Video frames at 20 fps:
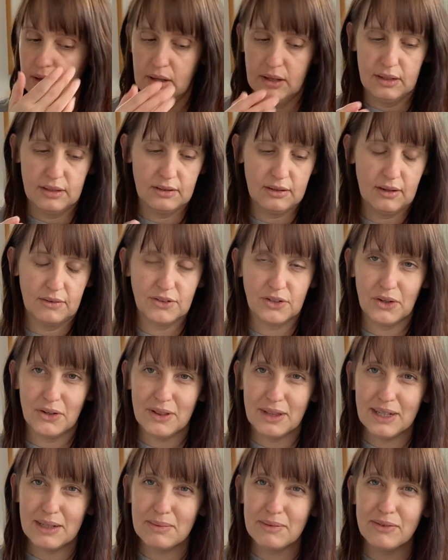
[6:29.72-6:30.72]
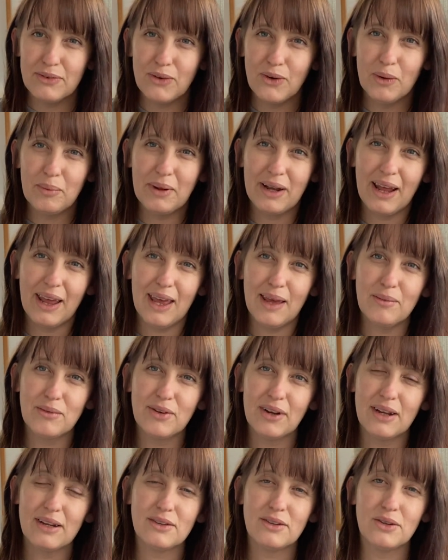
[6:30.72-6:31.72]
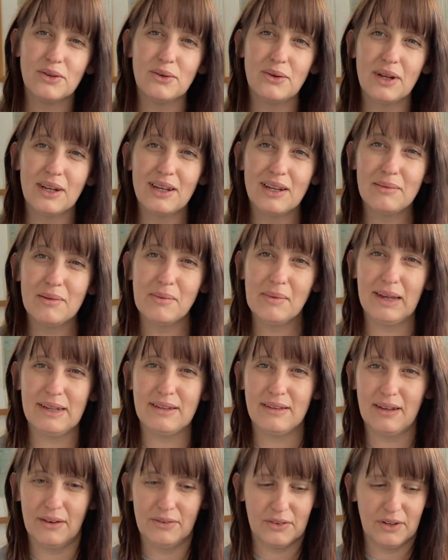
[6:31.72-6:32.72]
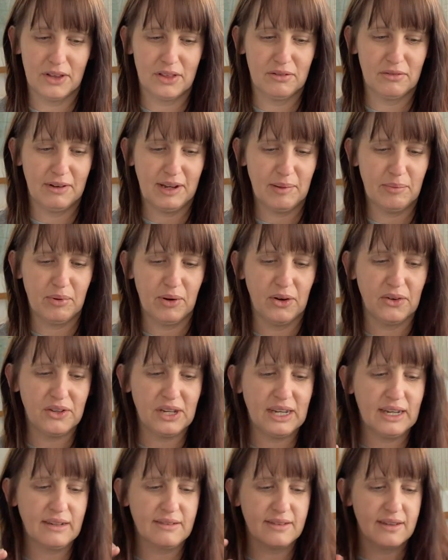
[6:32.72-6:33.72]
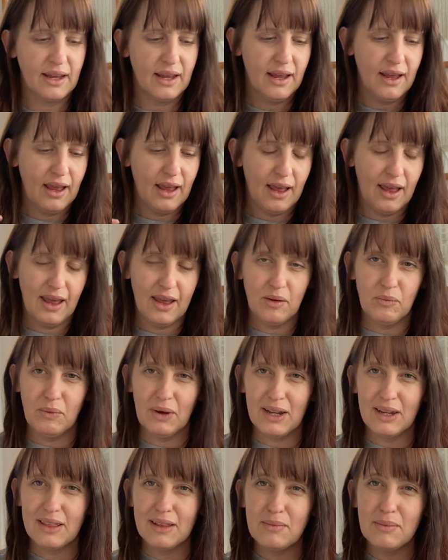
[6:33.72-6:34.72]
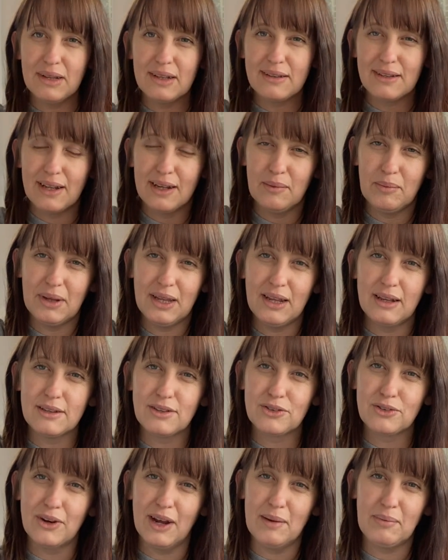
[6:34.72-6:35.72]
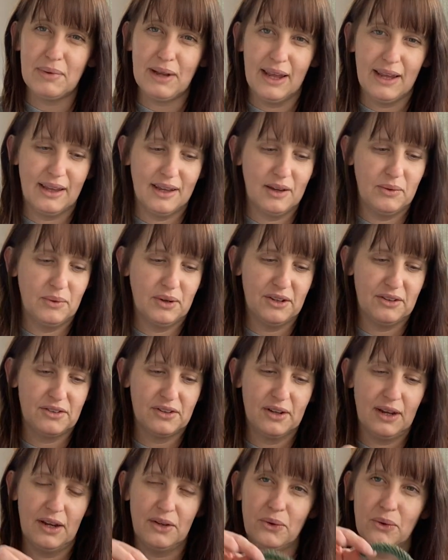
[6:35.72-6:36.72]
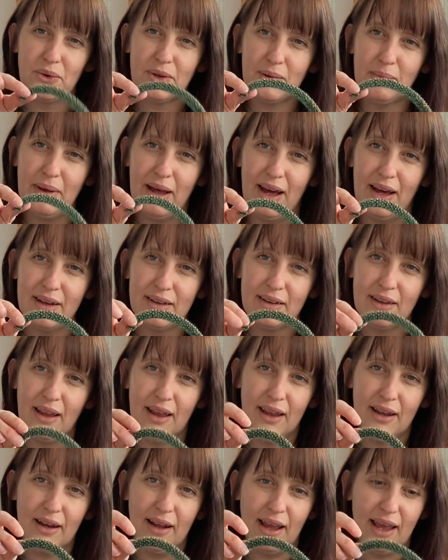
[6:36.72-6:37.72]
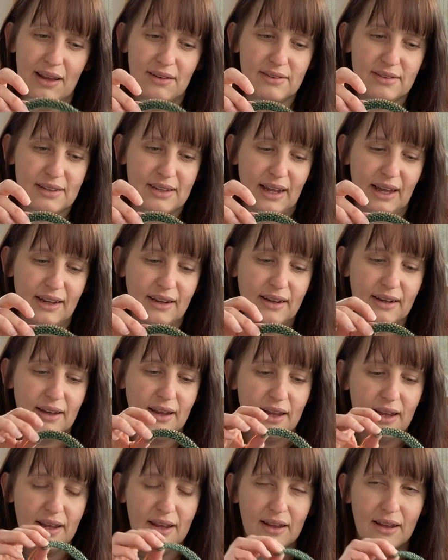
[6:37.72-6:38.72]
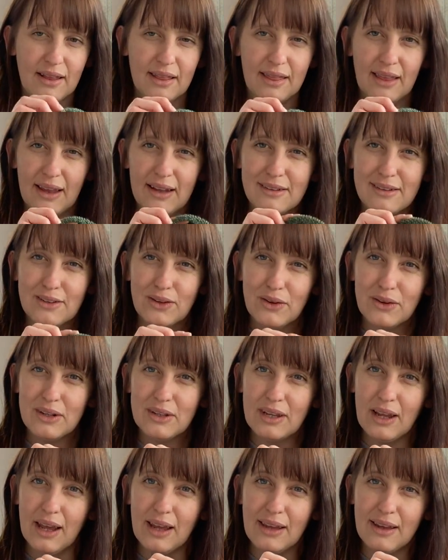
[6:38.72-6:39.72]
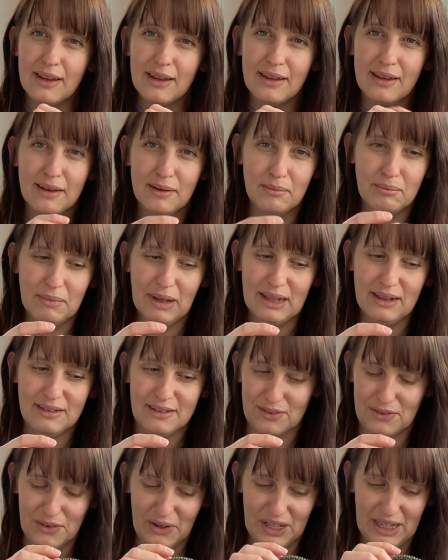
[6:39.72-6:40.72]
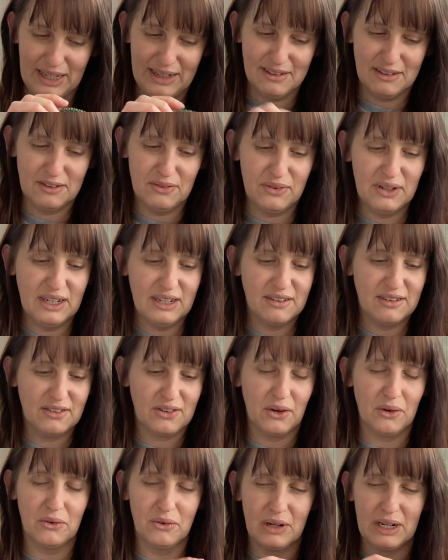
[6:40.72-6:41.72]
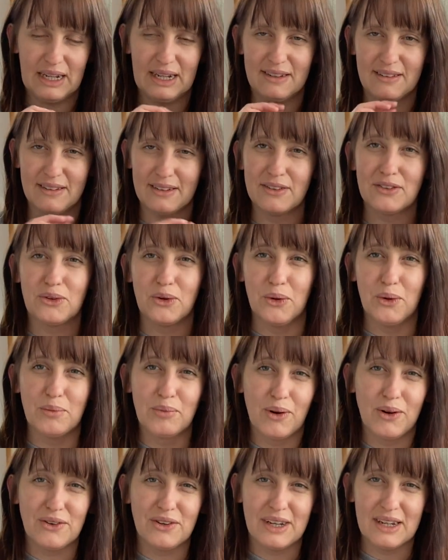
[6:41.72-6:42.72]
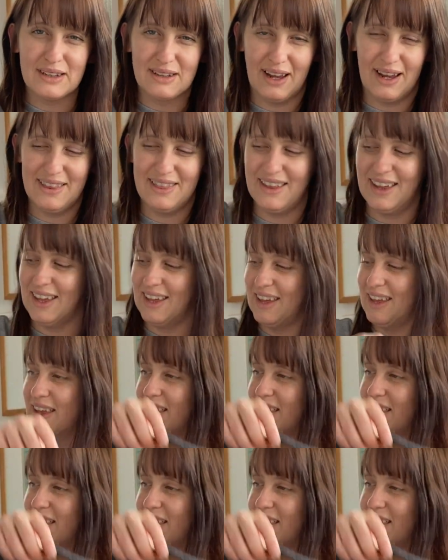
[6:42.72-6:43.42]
So I've showed these before, but I am trying to limit myself to 3 projects. And one of them is going to be a scrap blanket, which I talked about and I have started. That's going to take months, if not years, to finish. So really it's just 2 projects, I think.